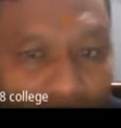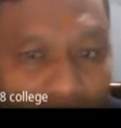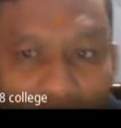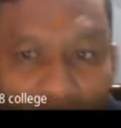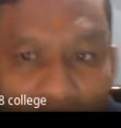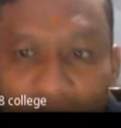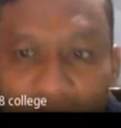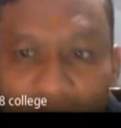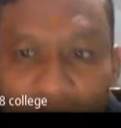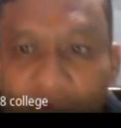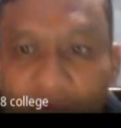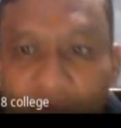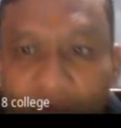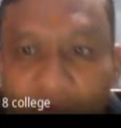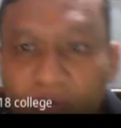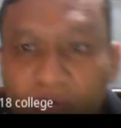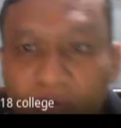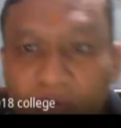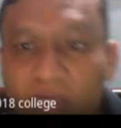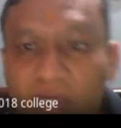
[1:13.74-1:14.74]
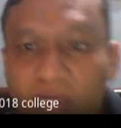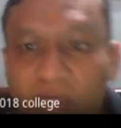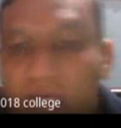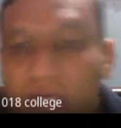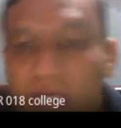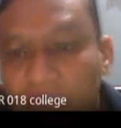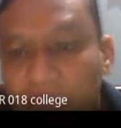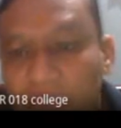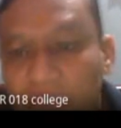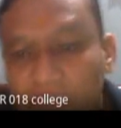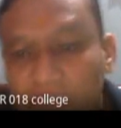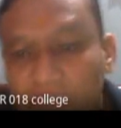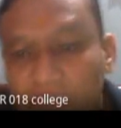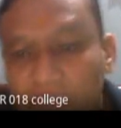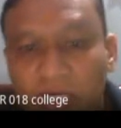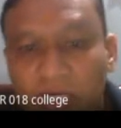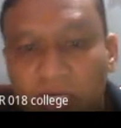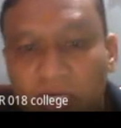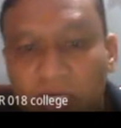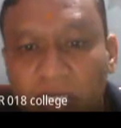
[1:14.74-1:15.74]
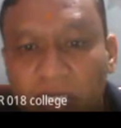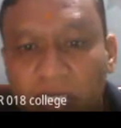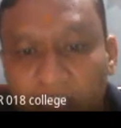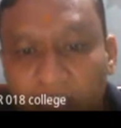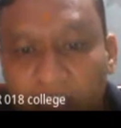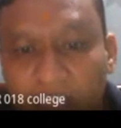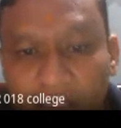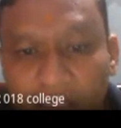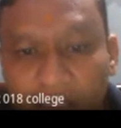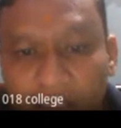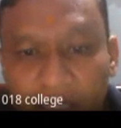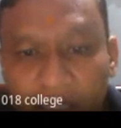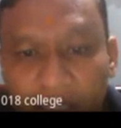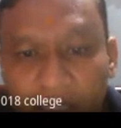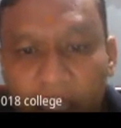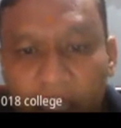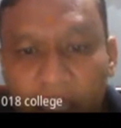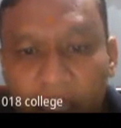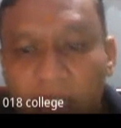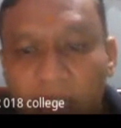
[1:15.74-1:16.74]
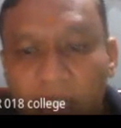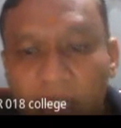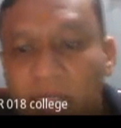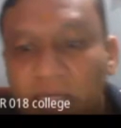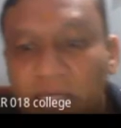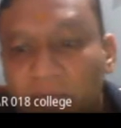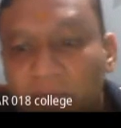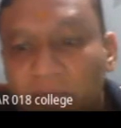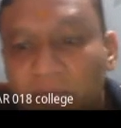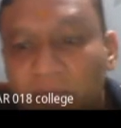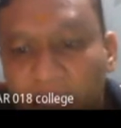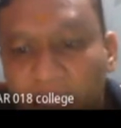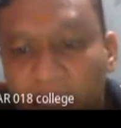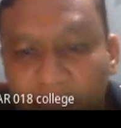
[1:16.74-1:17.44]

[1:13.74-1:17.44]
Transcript: are a total 13 LED built up